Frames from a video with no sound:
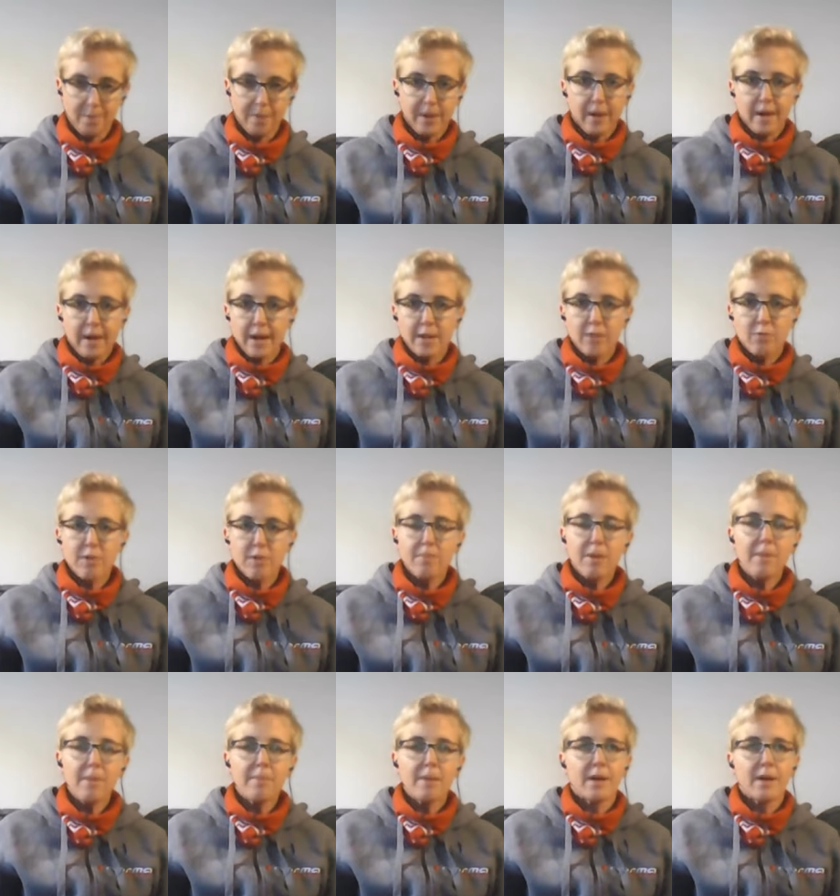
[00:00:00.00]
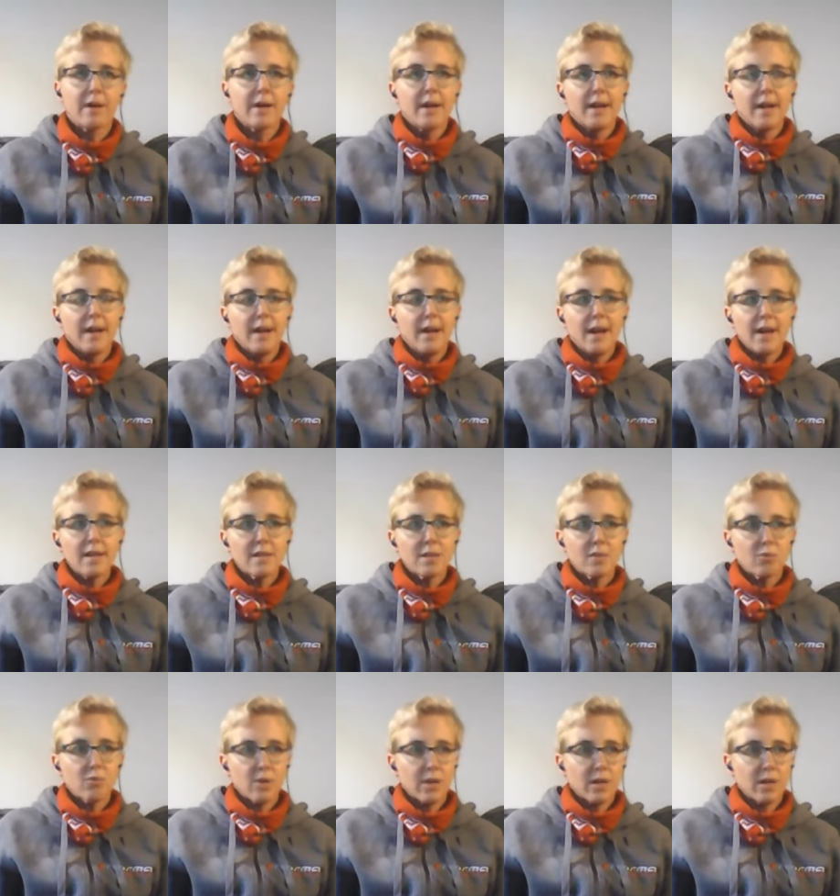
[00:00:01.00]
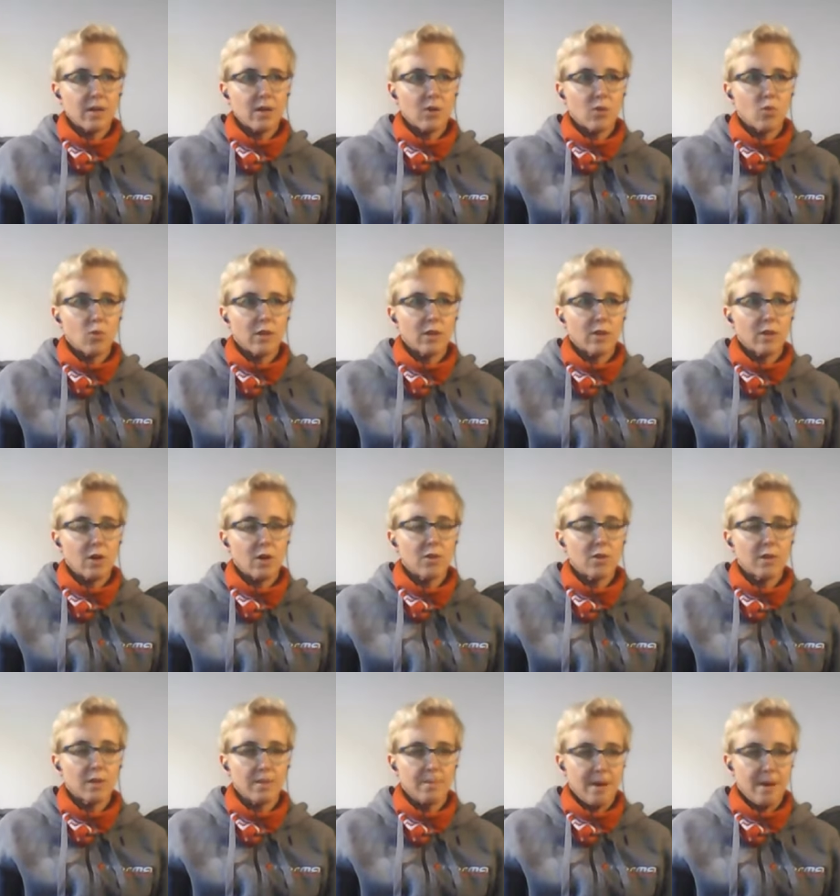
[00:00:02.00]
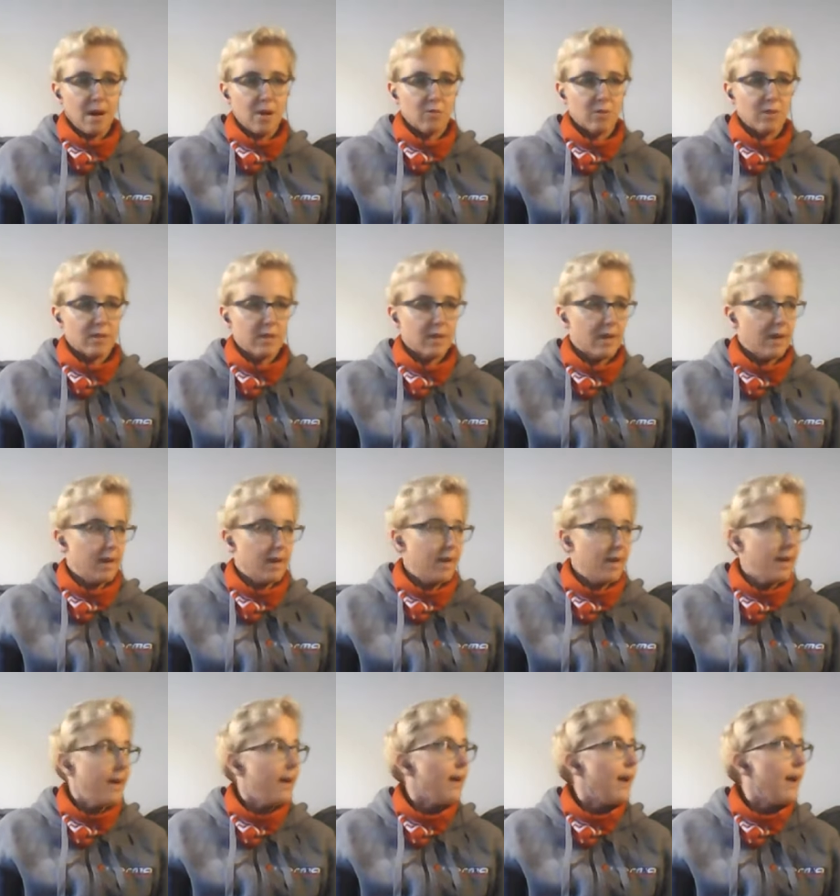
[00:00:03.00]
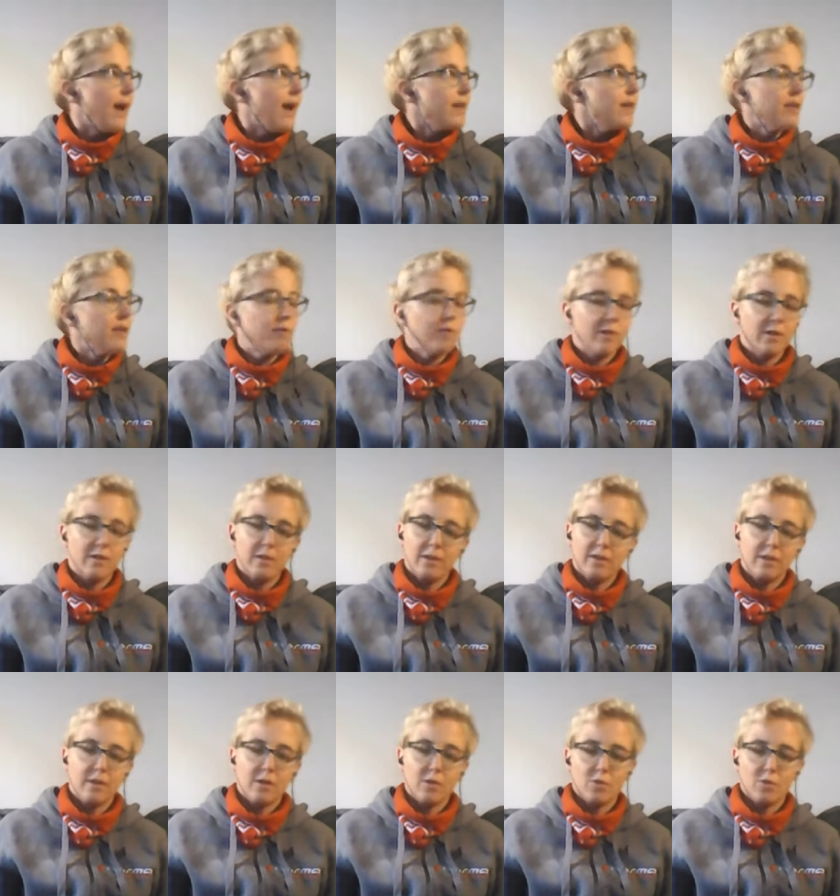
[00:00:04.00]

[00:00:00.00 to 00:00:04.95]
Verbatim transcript: And remember, last week we talked about the ADV